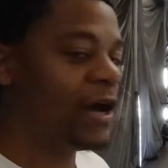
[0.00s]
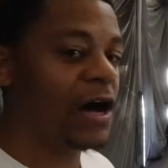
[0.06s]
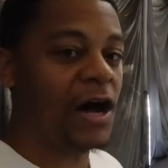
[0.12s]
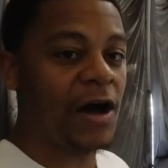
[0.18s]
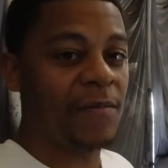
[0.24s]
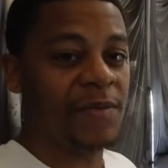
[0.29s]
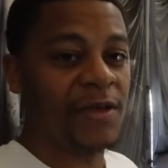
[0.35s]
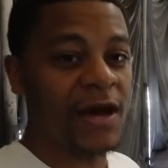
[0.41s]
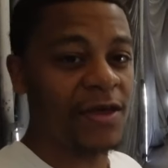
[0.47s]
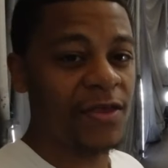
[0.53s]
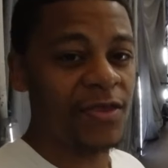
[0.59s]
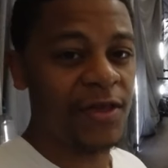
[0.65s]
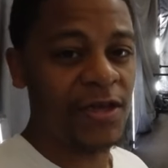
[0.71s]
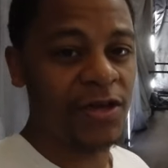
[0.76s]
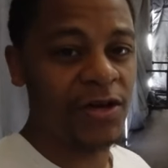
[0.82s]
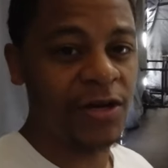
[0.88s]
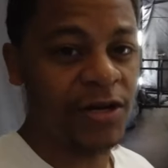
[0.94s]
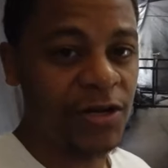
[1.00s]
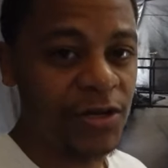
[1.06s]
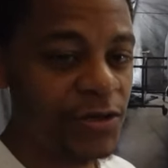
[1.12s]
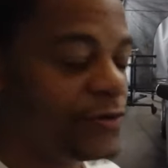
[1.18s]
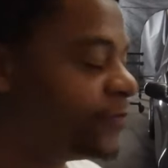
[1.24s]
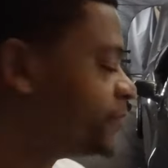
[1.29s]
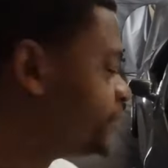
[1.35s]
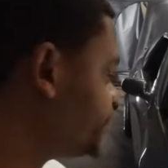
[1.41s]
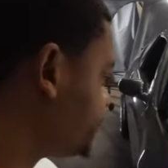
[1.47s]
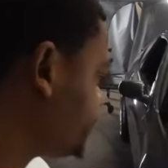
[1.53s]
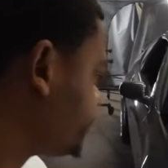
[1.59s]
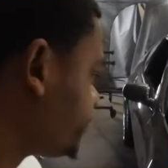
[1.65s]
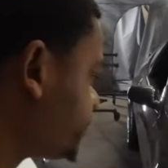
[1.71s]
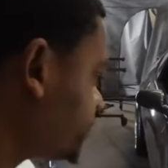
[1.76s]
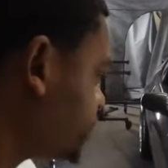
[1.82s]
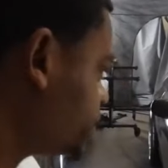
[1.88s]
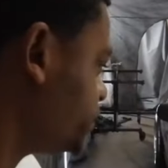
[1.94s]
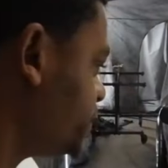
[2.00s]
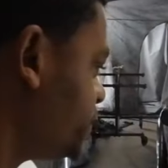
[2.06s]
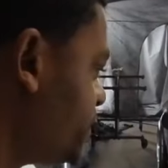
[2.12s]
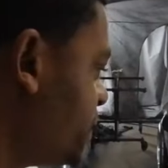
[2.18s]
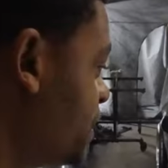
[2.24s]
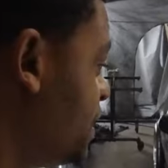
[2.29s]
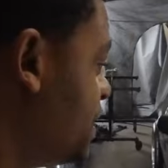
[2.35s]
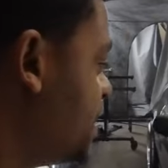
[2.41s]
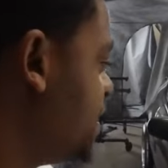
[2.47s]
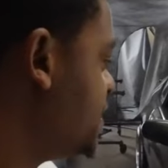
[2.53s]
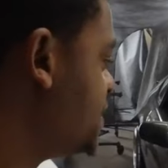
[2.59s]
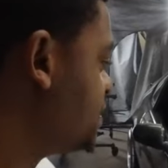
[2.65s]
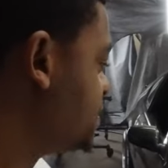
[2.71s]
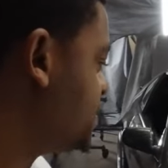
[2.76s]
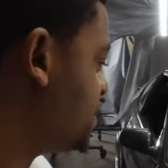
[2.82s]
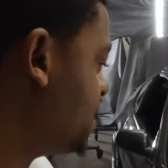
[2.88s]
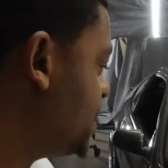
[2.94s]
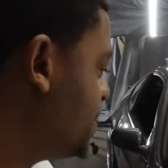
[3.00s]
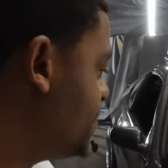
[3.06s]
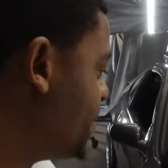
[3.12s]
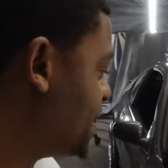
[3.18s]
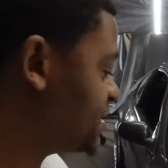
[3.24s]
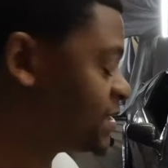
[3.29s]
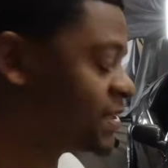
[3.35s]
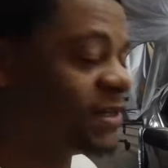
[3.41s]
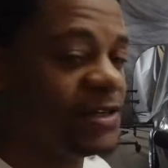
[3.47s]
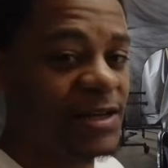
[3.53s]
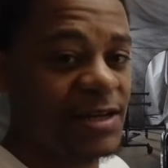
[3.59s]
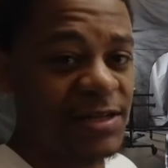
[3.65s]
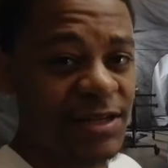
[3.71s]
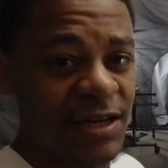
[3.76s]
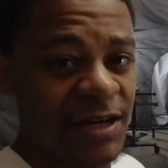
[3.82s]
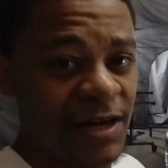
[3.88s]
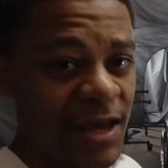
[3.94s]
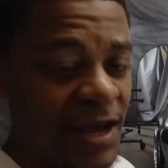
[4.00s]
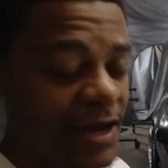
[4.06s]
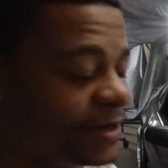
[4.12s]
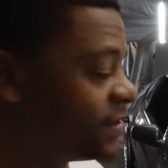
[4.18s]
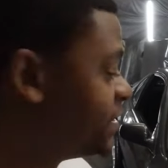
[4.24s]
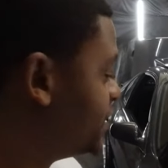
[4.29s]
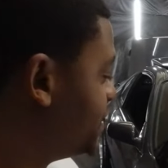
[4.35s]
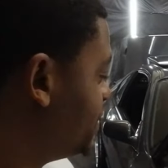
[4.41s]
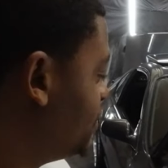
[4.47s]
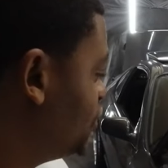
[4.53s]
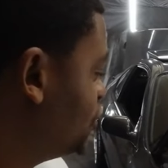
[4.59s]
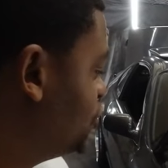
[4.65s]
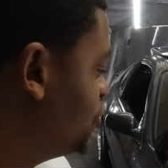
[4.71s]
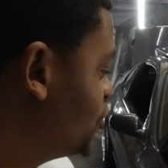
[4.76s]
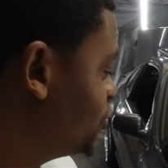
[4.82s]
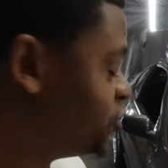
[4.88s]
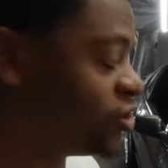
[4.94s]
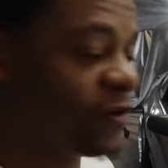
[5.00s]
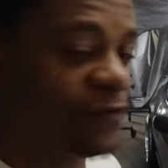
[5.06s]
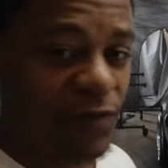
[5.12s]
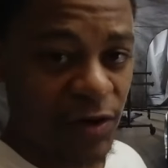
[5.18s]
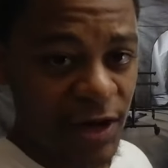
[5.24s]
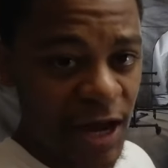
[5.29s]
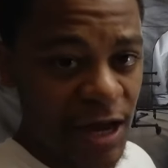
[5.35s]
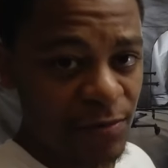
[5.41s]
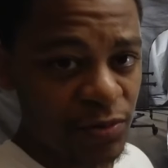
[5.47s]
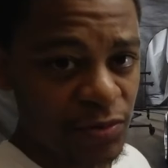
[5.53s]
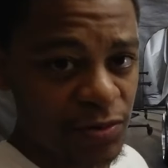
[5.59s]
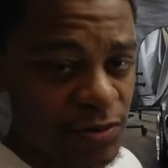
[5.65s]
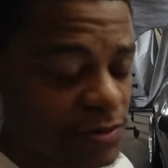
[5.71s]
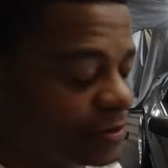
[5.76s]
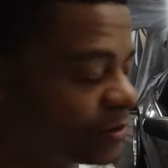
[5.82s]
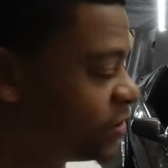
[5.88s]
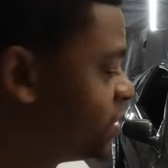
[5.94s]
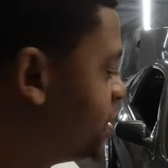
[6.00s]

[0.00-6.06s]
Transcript: Um, the other thing you're gonna do is uh, basically disconnect your shifter cables.